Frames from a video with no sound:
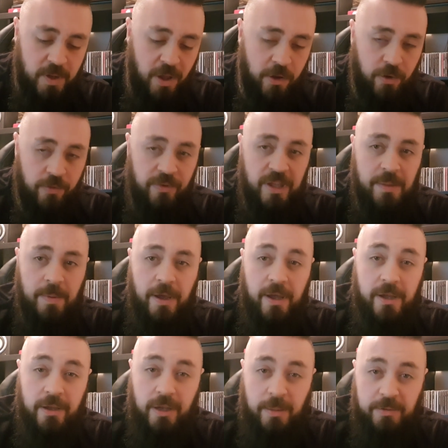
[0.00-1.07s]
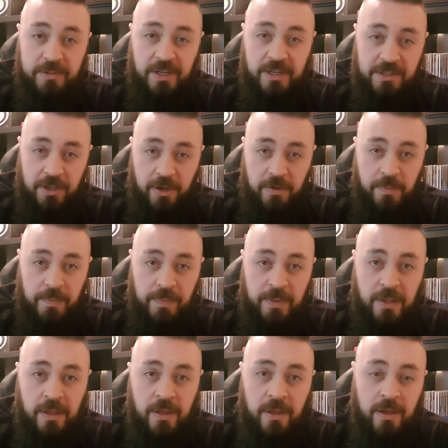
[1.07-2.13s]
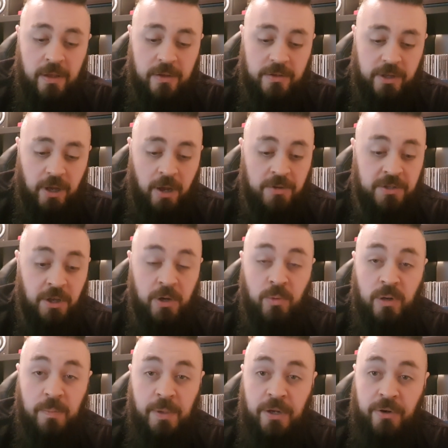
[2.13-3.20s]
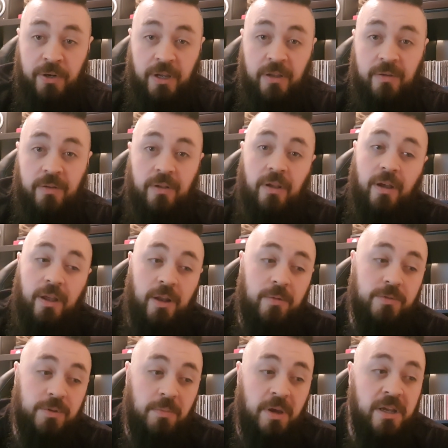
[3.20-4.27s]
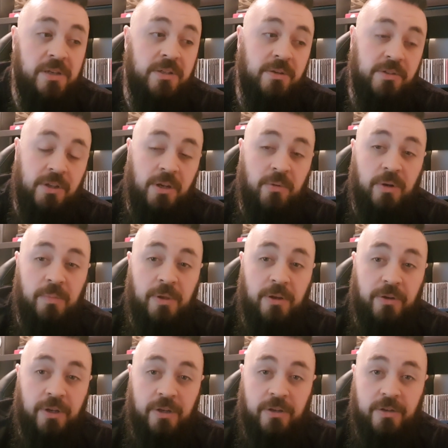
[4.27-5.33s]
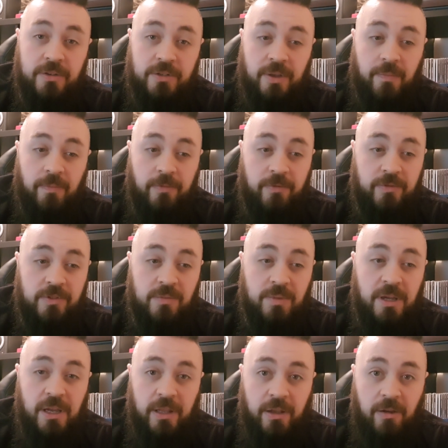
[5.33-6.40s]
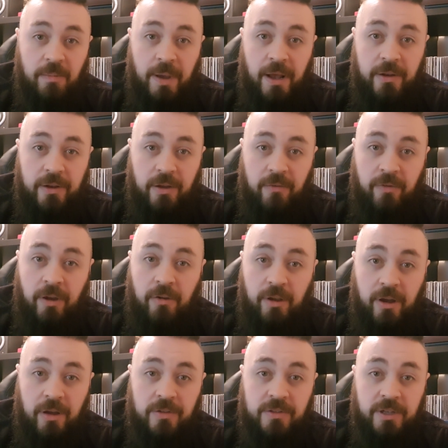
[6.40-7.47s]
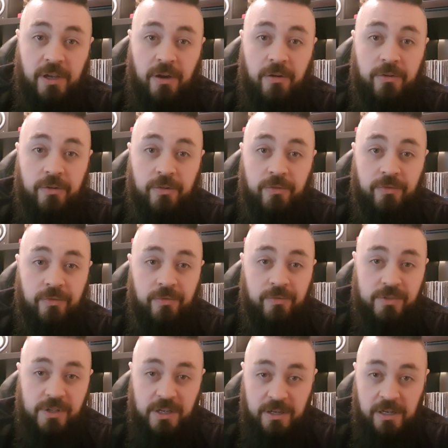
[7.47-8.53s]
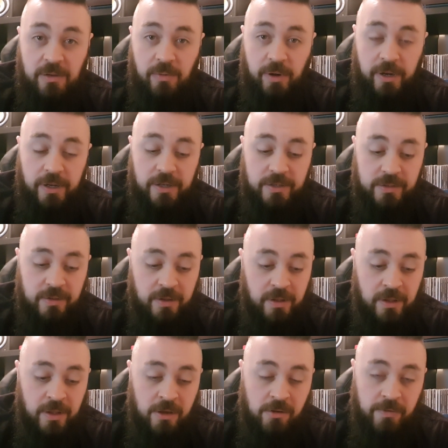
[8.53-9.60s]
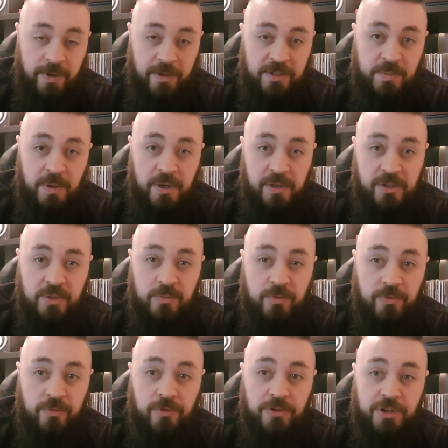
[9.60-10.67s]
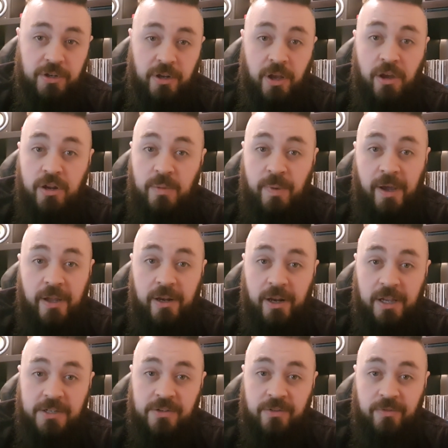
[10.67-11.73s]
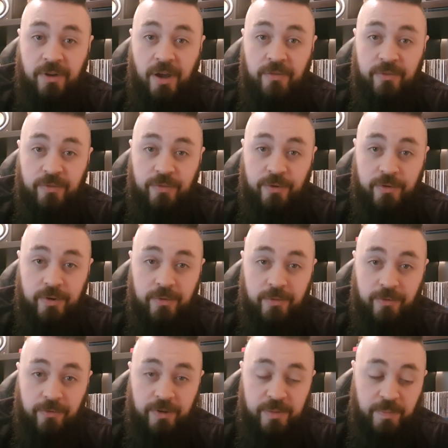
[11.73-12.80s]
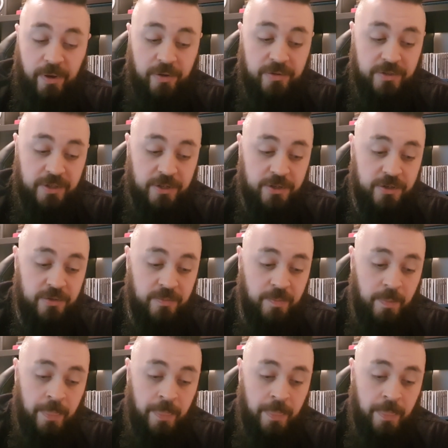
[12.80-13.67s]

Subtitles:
I got off eBay a couple of days ago, so I was the only one to bid on it, and I was amazed I was the only one to bid on it, because to me they're a band that are very hard to get hold of CD wise without spending a small fortune. I only paid less than $5 for it with free postage,